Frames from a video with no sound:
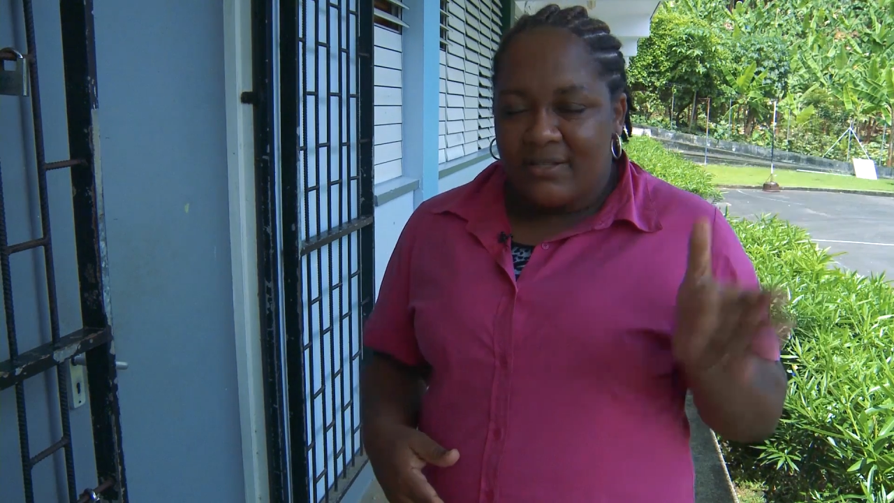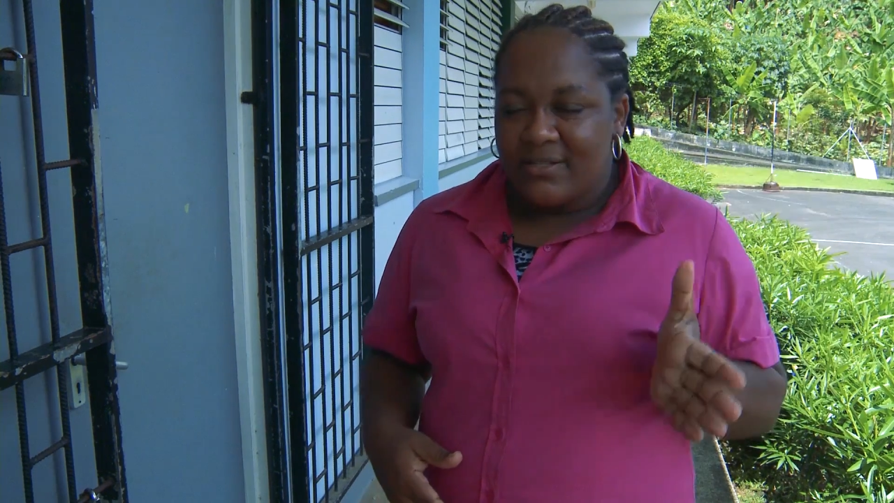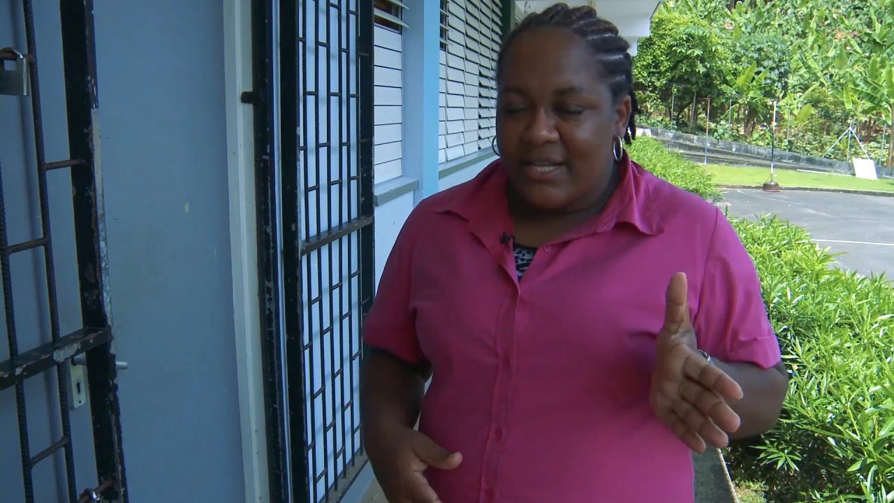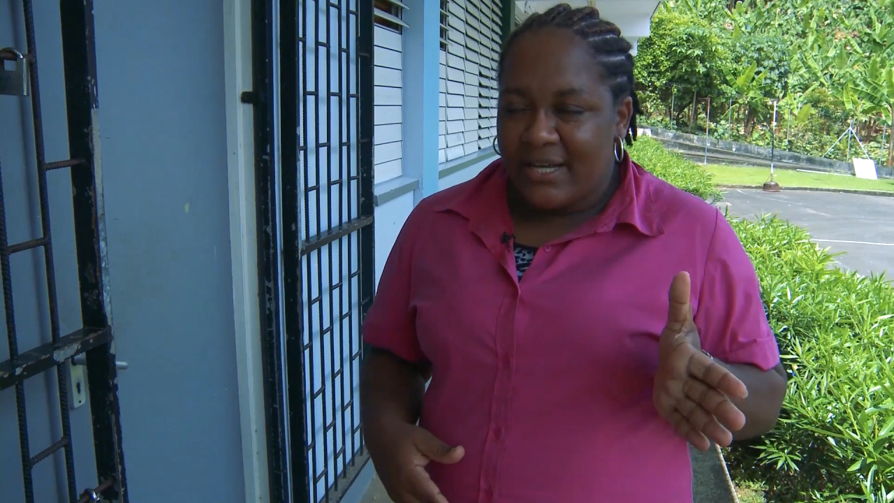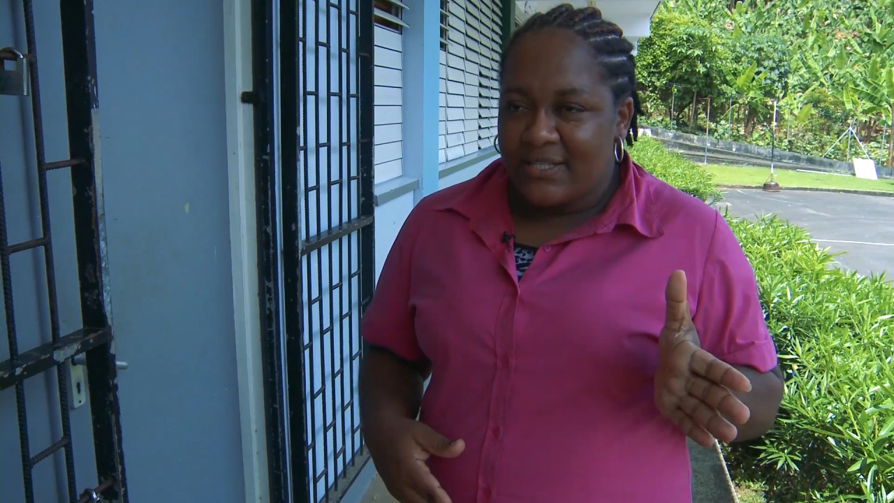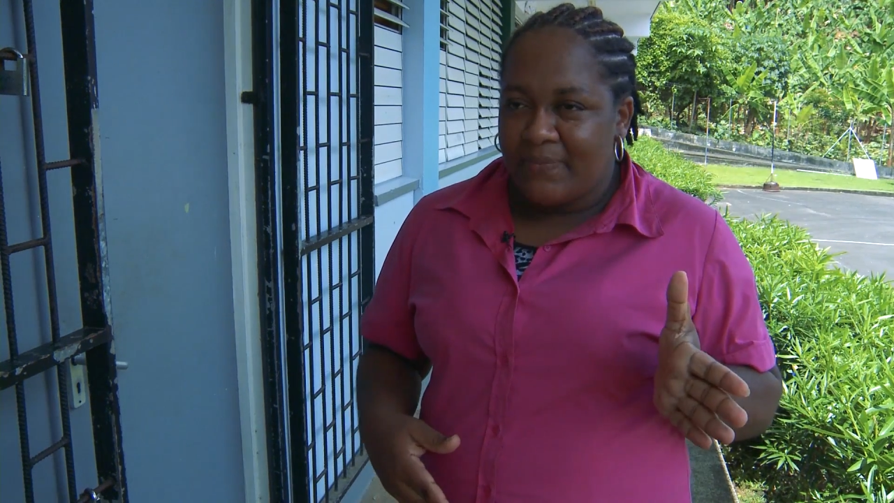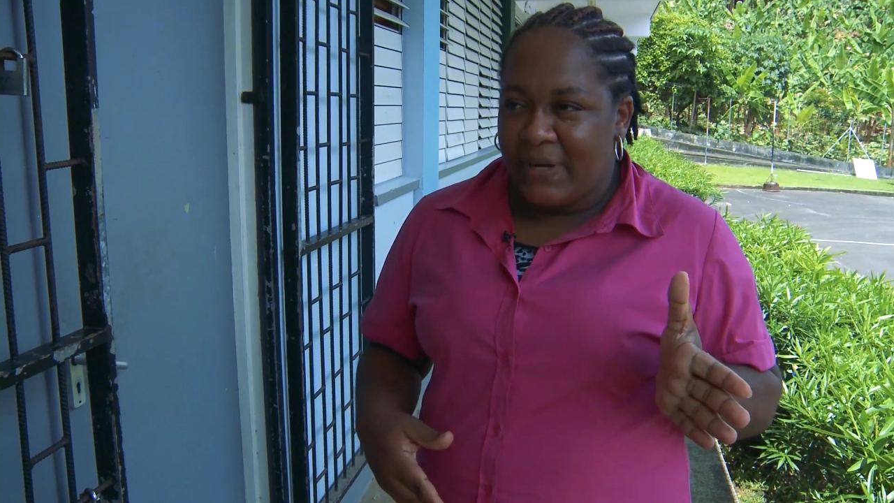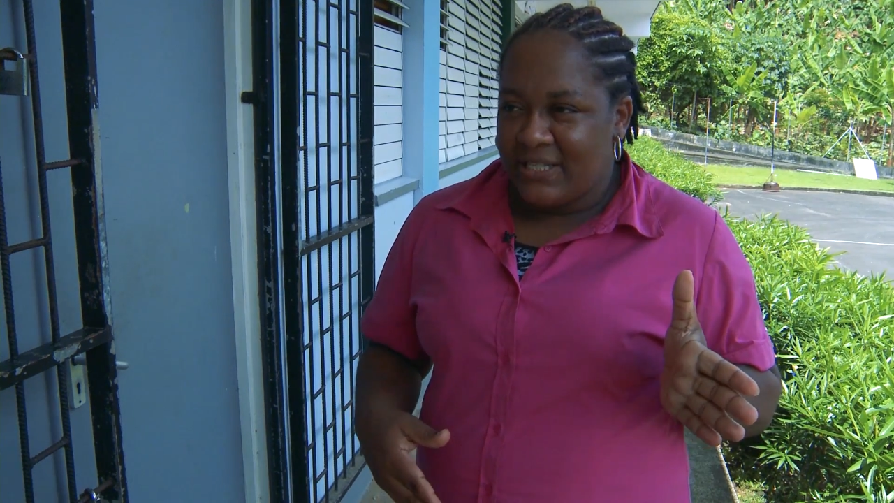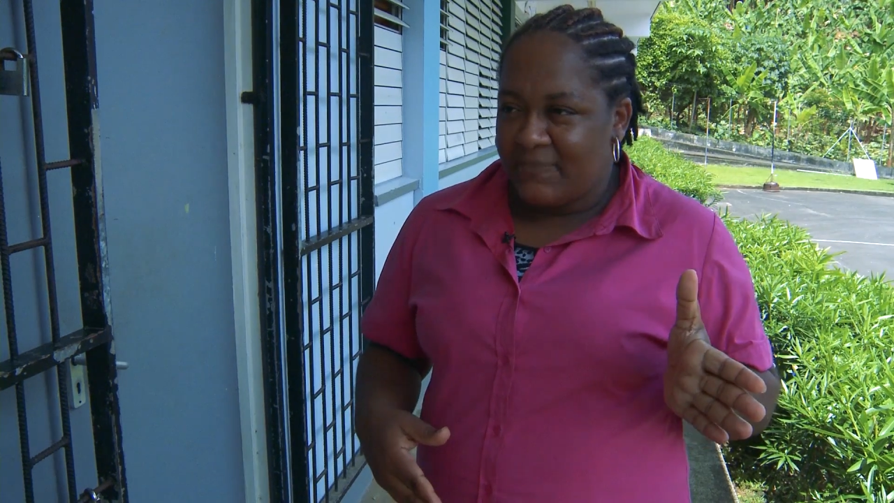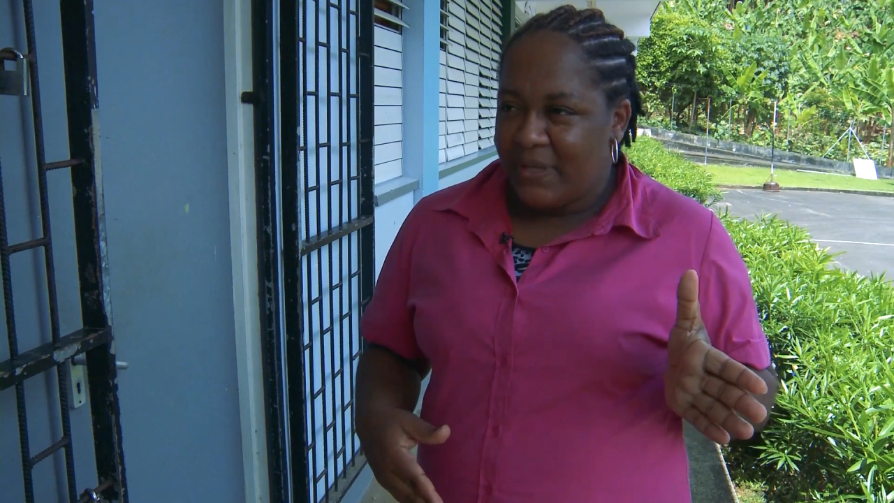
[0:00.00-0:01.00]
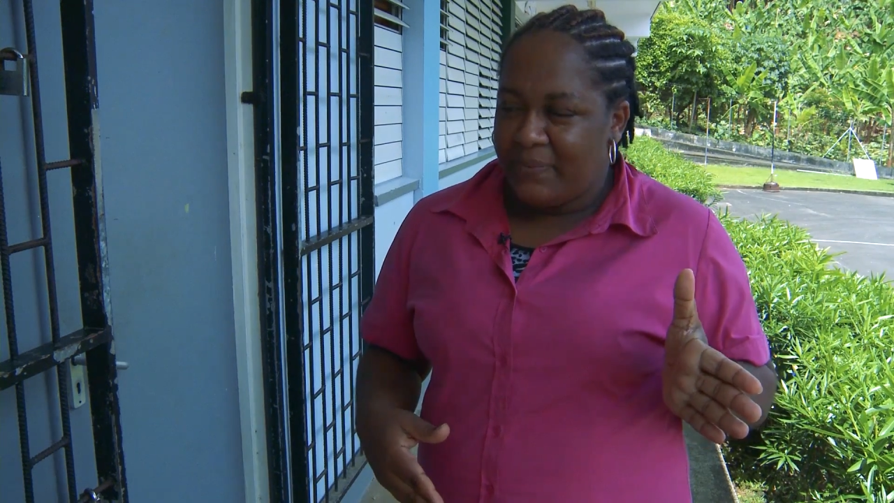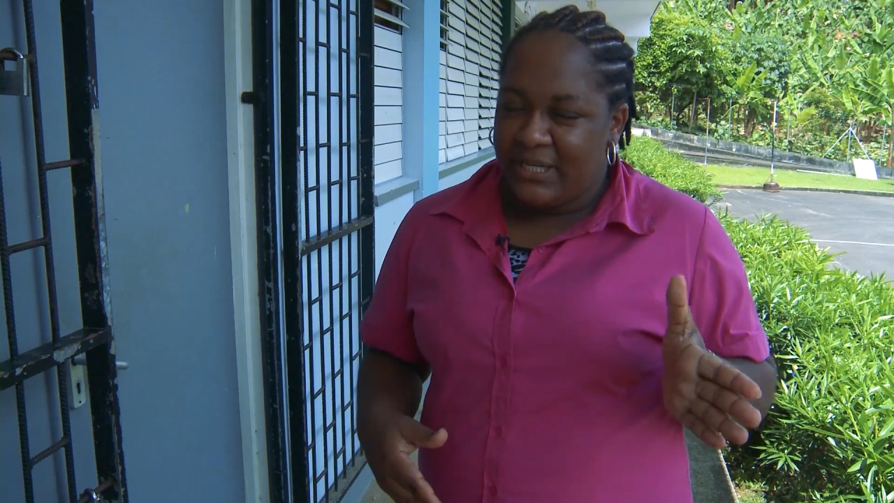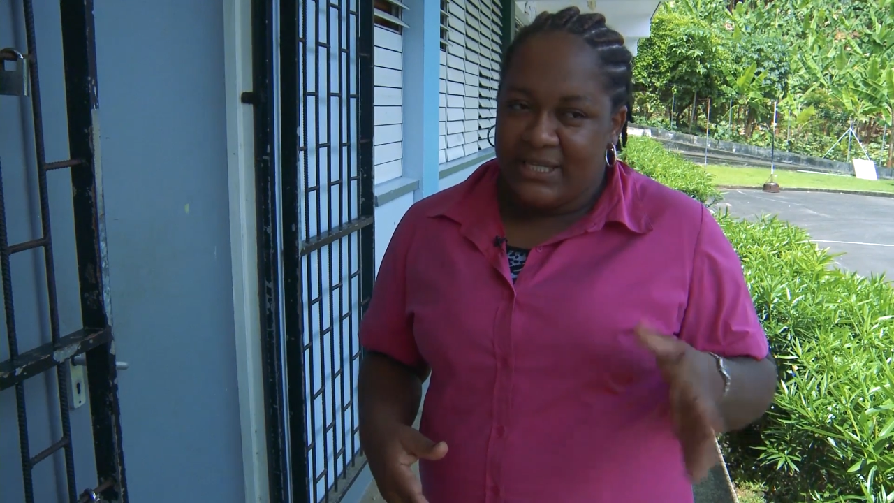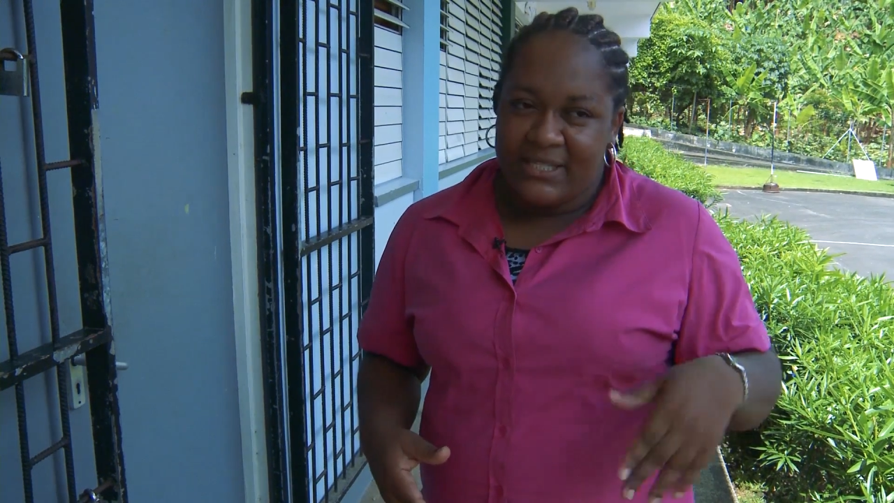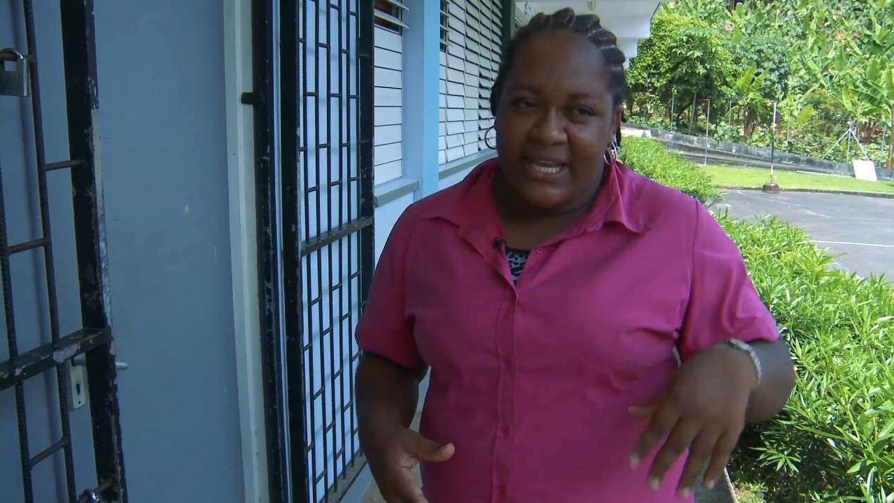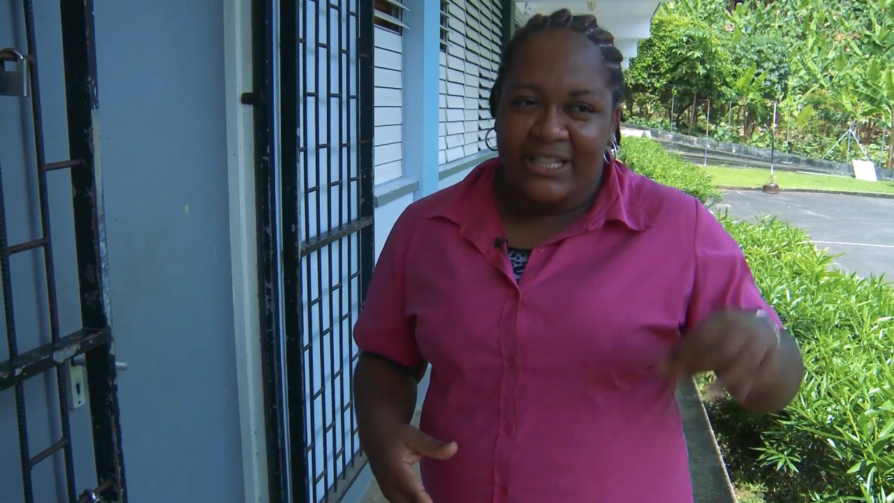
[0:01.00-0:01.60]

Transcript: the CXC past papers,